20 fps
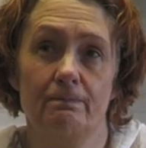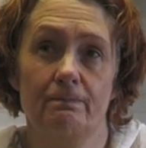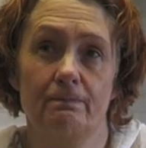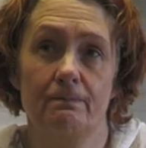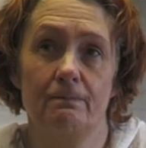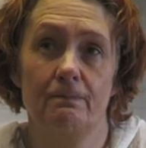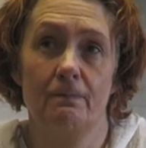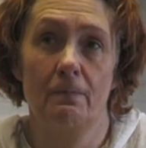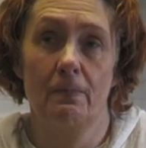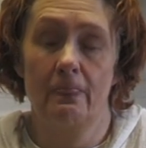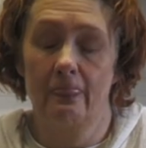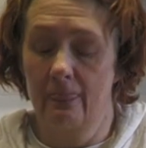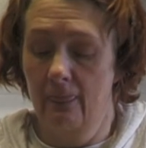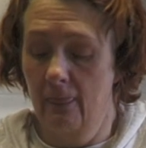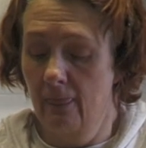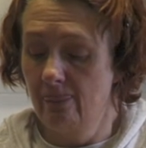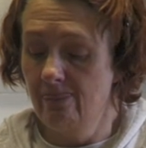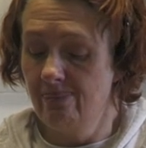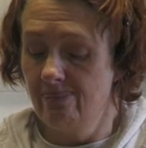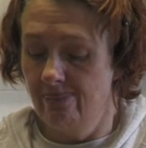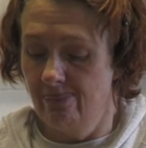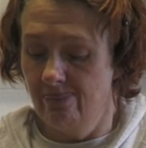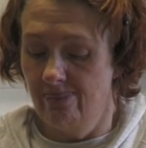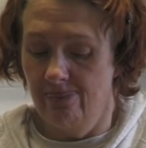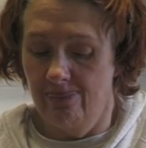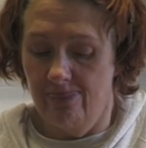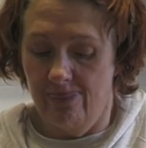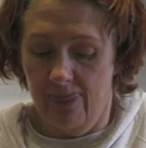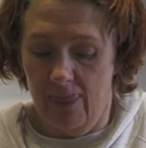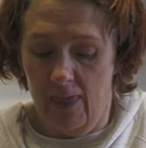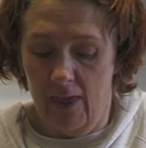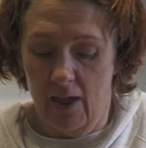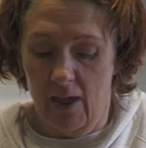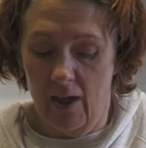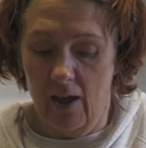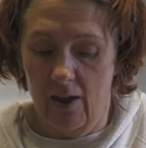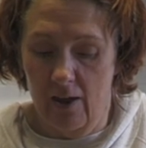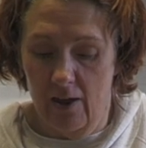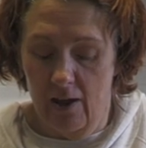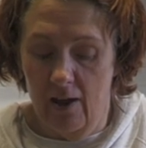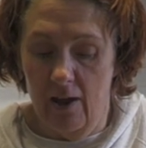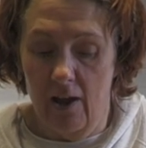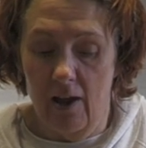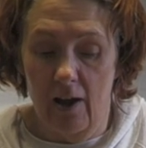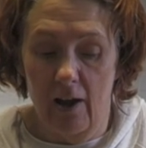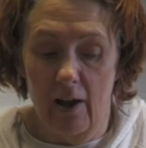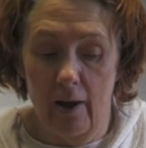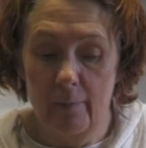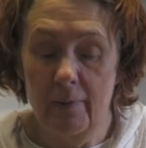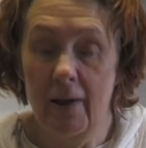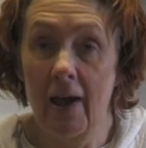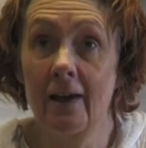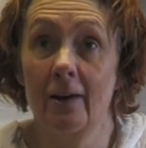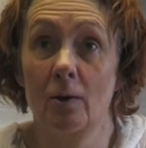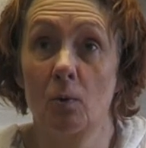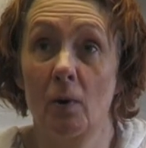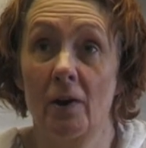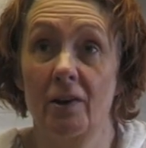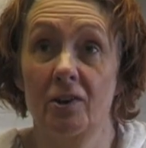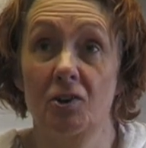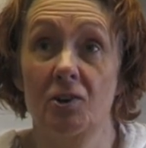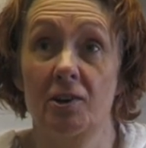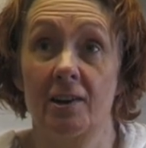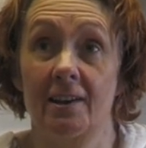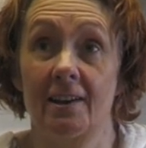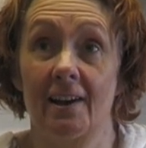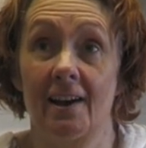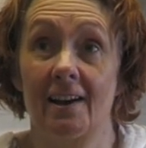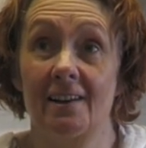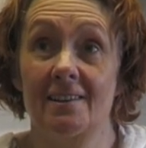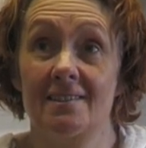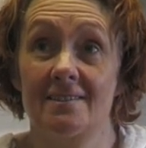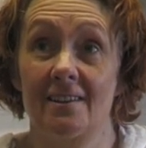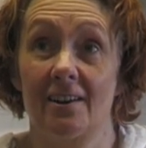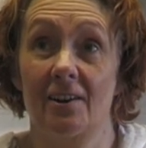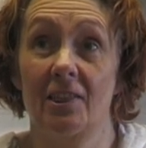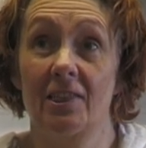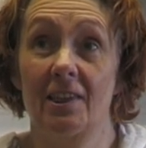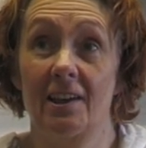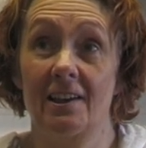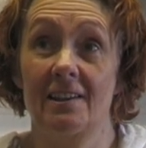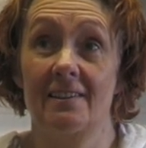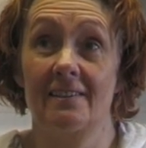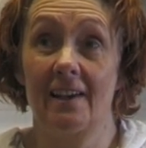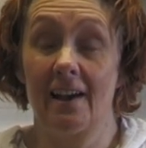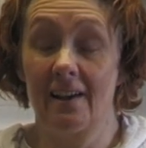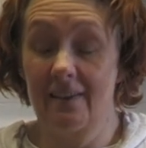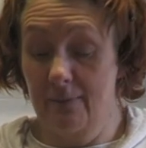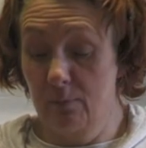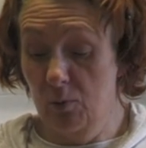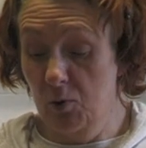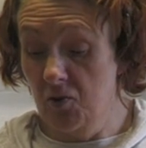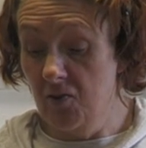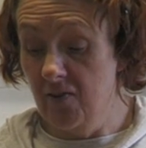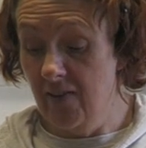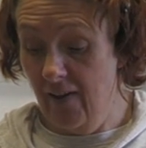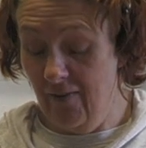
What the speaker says: I wouldn't know off the top of my head, it's close. I will put it. I'm getting quite good at gas. I think it's gas mark 7.